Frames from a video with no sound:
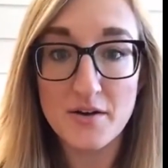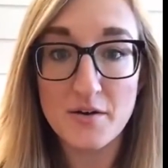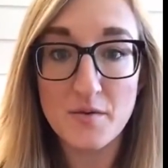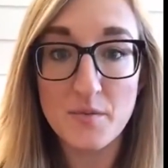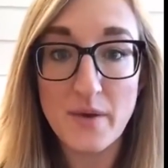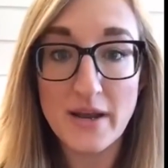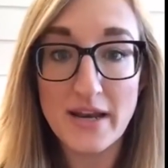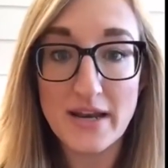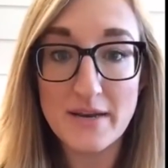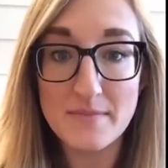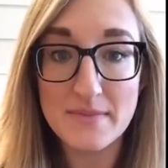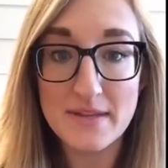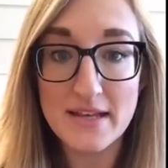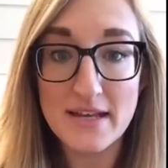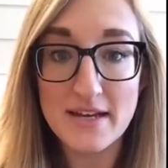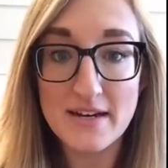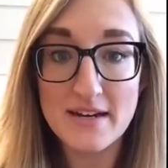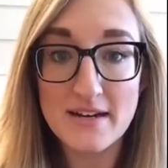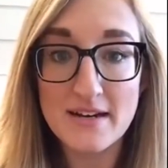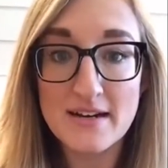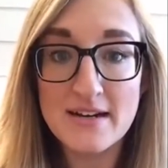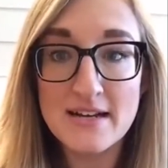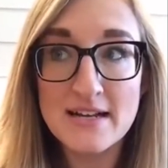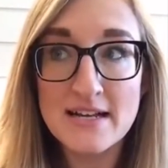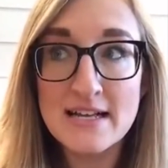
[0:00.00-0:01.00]
a wedding
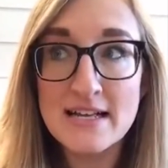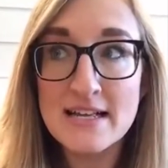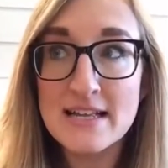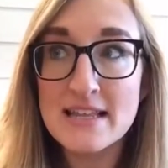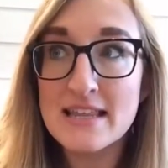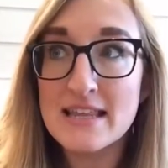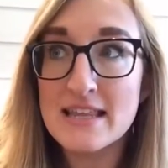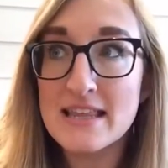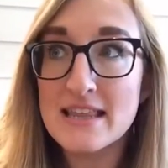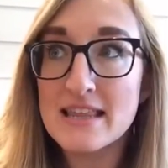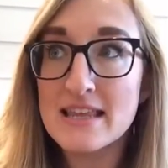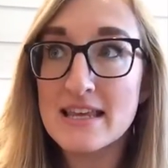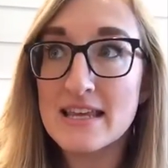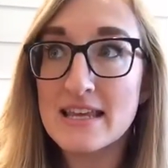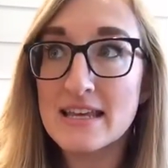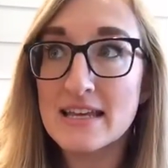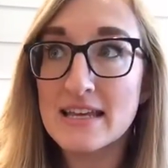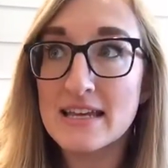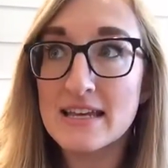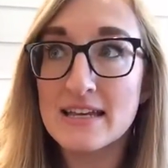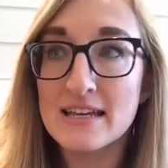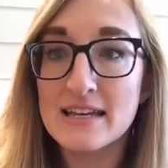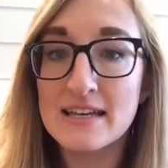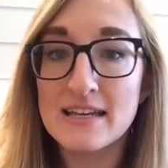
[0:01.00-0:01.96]
planner, they think,